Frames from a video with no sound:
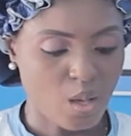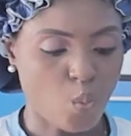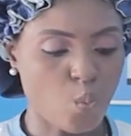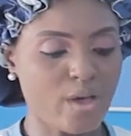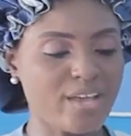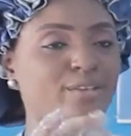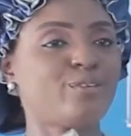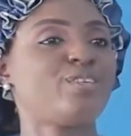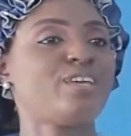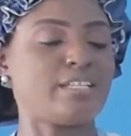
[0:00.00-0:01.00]
why do you
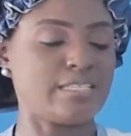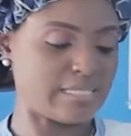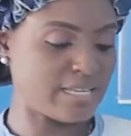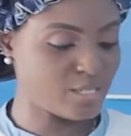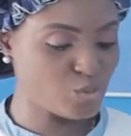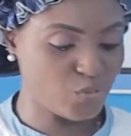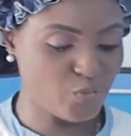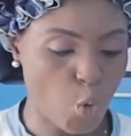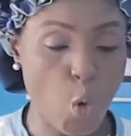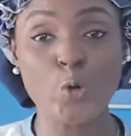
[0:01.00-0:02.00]
think it is necessary
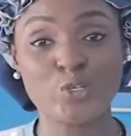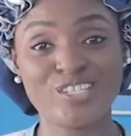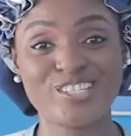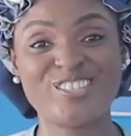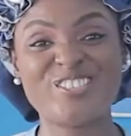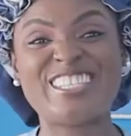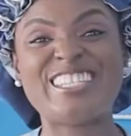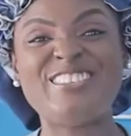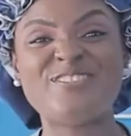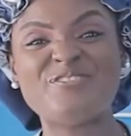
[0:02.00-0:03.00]
for us to
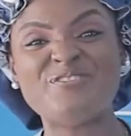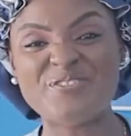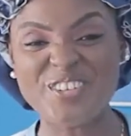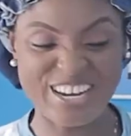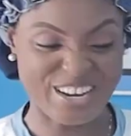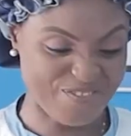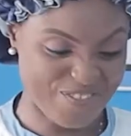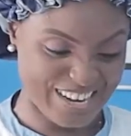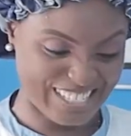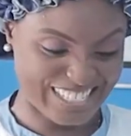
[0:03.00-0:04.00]
see more than
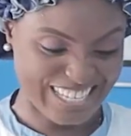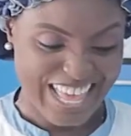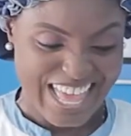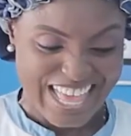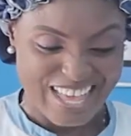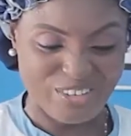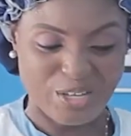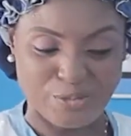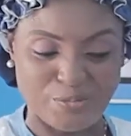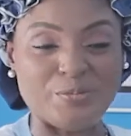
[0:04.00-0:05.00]
once?
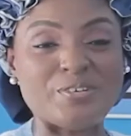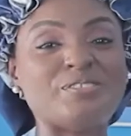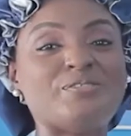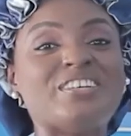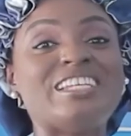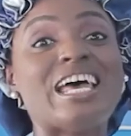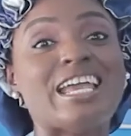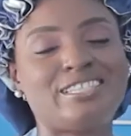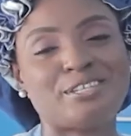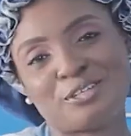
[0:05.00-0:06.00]
Because we want a very
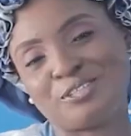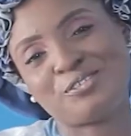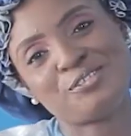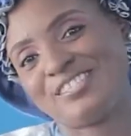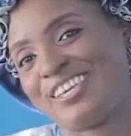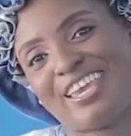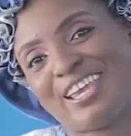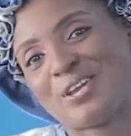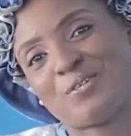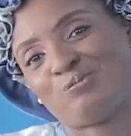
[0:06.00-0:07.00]
light textured cake.
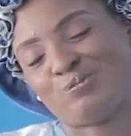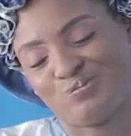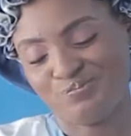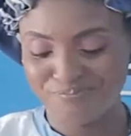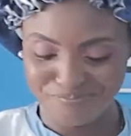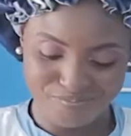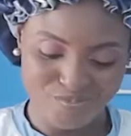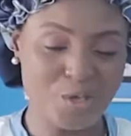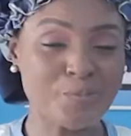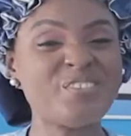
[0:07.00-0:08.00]

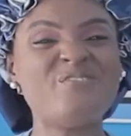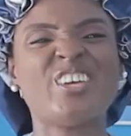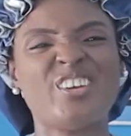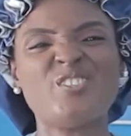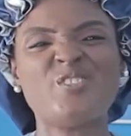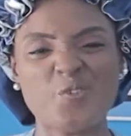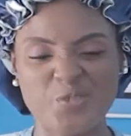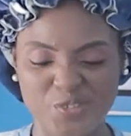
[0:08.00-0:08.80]
Something very fluffy.